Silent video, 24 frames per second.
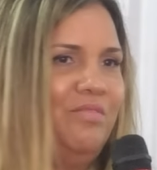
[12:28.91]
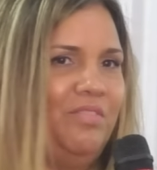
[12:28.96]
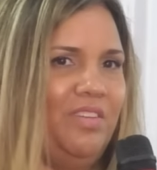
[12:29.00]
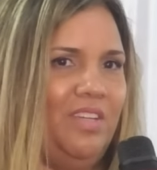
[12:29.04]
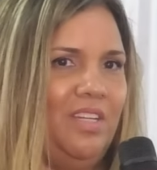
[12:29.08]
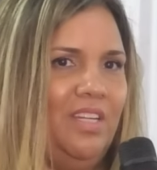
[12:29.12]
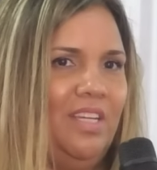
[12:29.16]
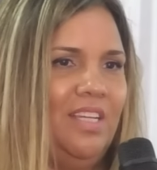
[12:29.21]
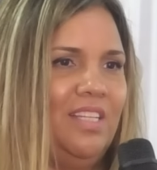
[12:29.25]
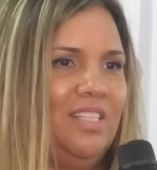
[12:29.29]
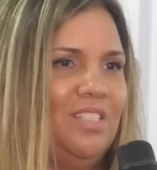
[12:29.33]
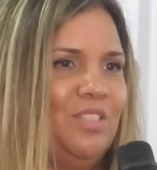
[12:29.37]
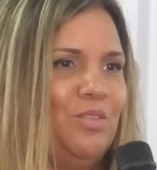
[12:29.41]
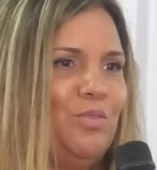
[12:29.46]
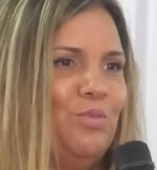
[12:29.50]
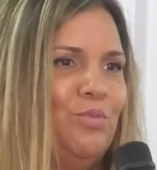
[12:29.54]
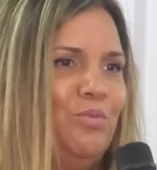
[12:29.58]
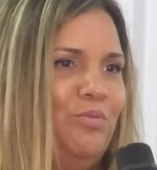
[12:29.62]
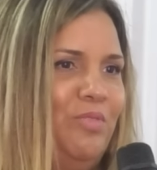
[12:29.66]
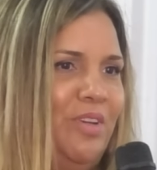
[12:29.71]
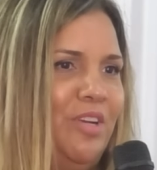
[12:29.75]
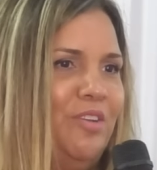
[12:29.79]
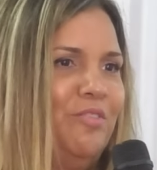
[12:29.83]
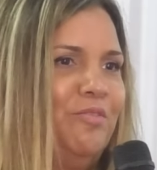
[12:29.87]
Phoenix,
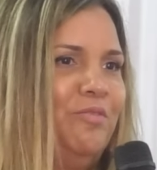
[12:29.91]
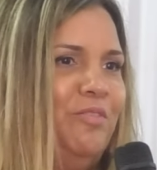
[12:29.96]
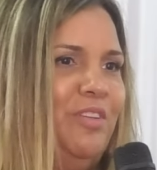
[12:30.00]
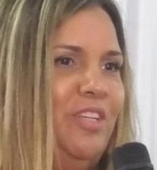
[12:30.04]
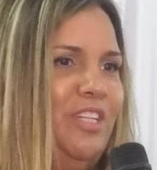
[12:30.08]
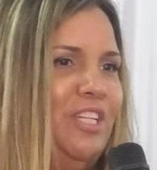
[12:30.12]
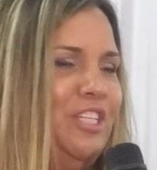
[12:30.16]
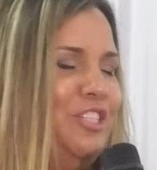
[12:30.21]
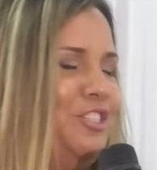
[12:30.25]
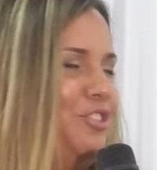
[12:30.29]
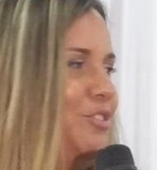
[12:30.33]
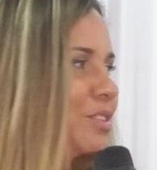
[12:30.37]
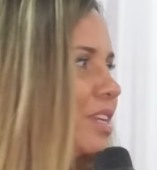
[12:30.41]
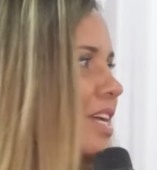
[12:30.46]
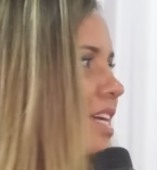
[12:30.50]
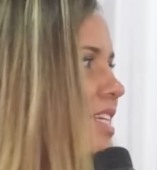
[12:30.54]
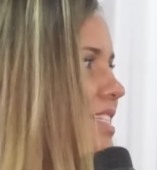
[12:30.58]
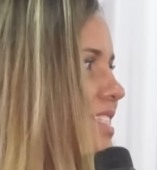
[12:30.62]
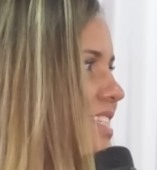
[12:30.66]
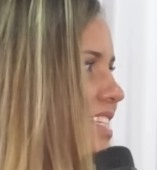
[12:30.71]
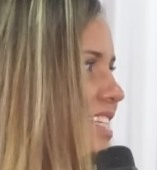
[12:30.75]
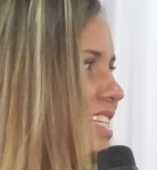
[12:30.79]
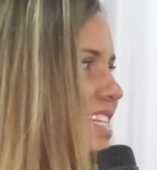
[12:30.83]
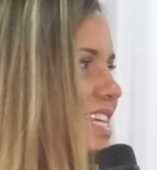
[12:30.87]
so Vere Phoenix
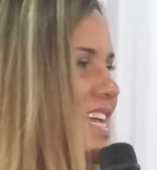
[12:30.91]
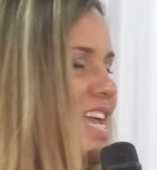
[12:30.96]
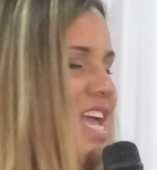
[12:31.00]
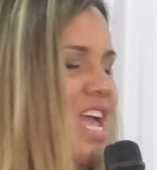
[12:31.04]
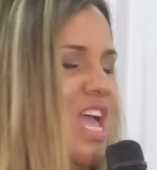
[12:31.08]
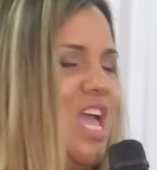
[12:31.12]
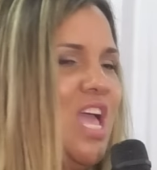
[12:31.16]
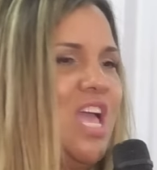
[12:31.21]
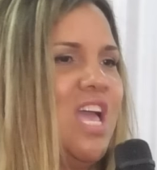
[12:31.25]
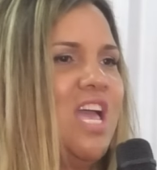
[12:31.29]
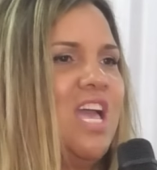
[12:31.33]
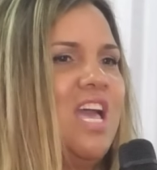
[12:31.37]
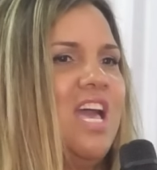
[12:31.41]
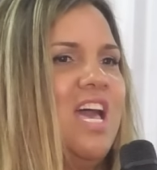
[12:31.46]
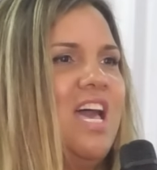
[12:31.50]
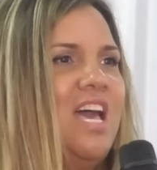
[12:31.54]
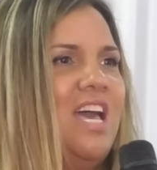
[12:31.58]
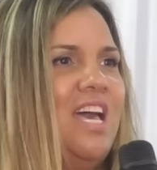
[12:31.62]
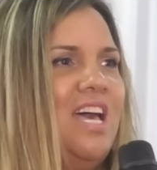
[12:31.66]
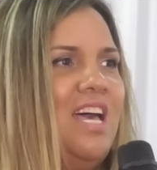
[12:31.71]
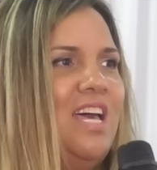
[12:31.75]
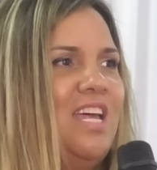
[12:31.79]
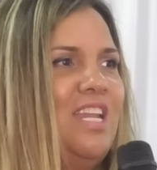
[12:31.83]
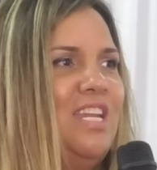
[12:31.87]
United.
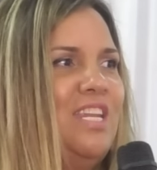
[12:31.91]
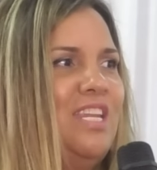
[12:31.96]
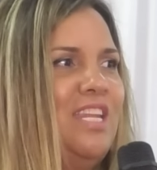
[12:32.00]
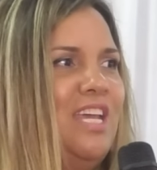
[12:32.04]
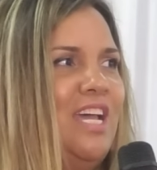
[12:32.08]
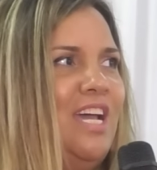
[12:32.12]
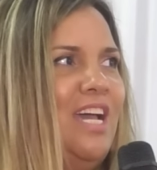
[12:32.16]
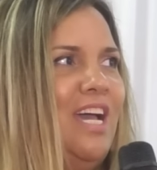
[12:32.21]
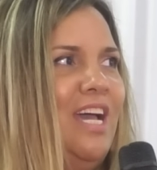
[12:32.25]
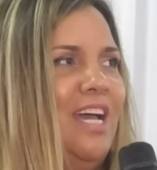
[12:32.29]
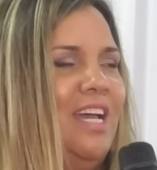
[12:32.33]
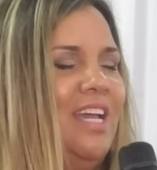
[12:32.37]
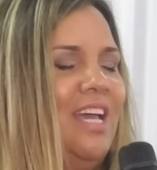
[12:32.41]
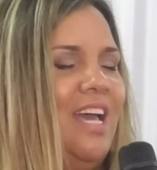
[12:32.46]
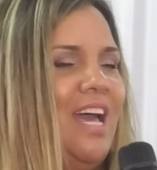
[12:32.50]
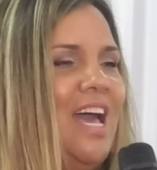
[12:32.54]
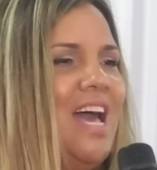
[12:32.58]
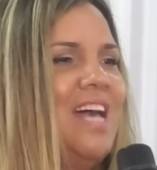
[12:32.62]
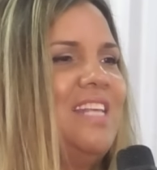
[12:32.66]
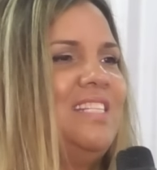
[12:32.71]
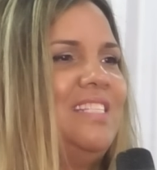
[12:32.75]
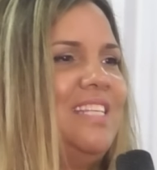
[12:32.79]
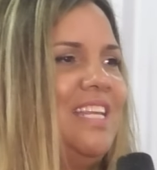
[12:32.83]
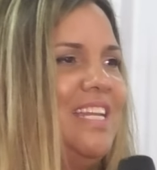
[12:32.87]
And
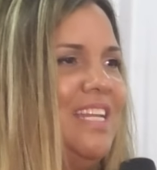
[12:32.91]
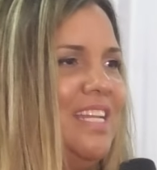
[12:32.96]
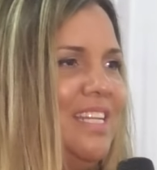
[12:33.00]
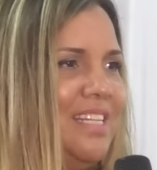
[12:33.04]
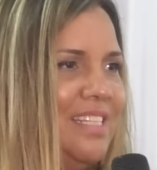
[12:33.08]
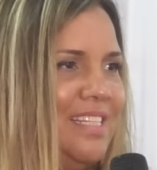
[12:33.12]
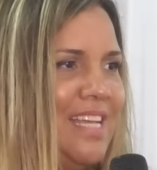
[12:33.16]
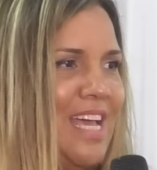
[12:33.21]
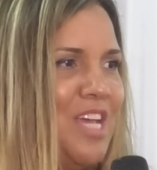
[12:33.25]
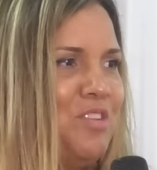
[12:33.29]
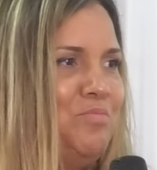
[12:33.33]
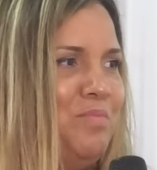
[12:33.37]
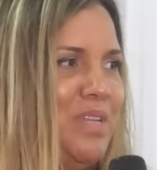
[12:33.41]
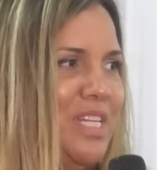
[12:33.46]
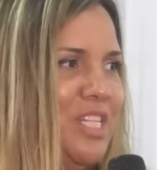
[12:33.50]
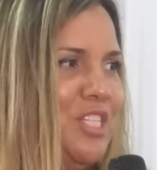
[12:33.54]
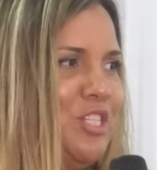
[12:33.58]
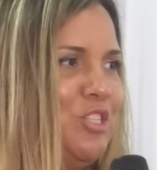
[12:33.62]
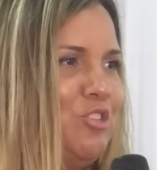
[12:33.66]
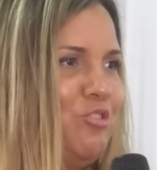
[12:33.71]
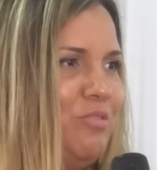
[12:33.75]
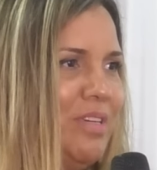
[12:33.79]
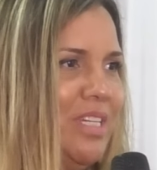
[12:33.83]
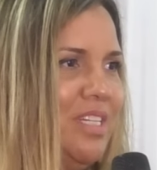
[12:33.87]
as an
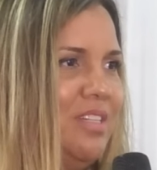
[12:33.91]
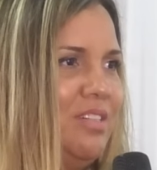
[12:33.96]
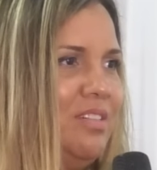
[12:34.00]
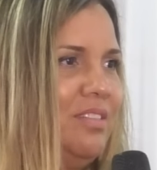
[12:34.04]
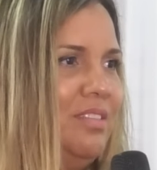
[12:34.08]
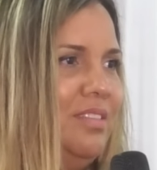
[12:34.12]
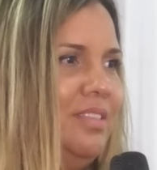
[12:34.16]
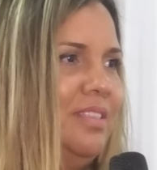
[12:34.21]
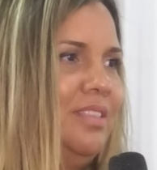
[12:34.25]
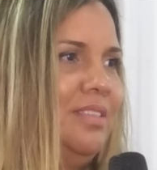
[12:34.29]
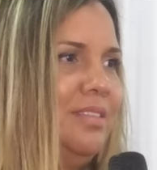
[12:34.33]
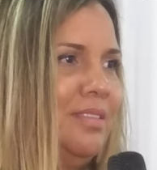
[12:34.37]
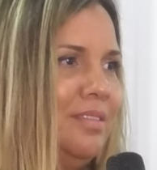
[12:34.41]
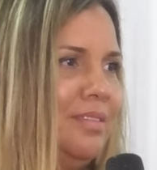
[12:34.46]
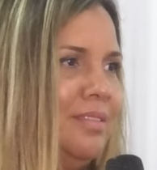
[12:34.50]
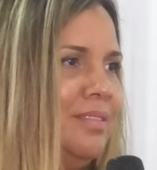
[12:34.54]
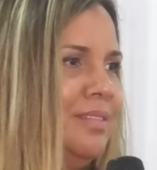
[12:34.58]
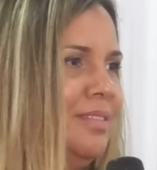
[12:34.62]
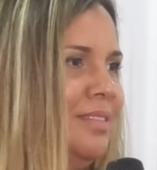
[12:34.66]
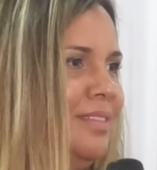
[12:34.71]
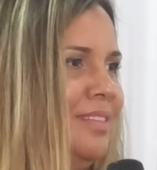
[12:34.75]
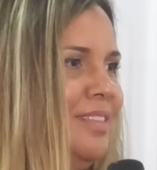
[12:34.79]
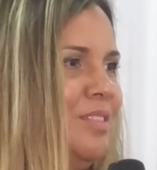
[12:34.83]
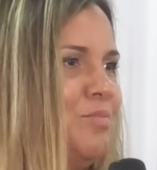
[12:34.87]
administrator and
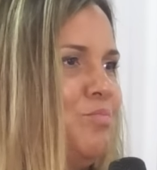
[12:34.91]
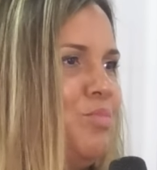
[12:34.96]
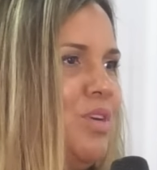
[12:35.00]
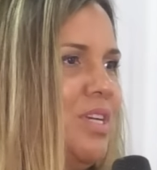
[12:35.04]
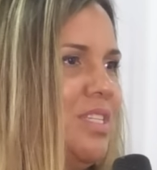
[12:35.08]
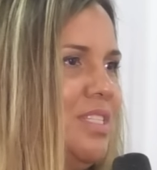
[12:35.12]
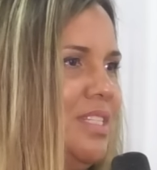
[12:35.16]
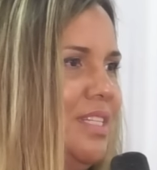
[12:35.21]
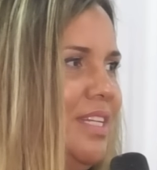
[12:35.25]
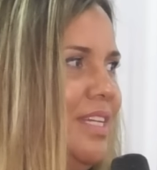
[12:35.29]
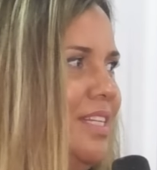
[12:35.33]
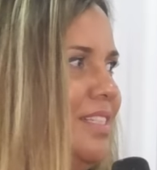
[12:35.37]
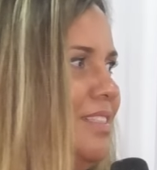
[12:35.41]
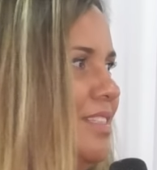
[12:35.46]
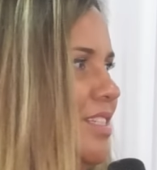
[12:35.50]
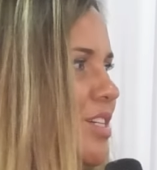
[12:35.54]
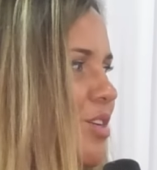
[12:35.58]
president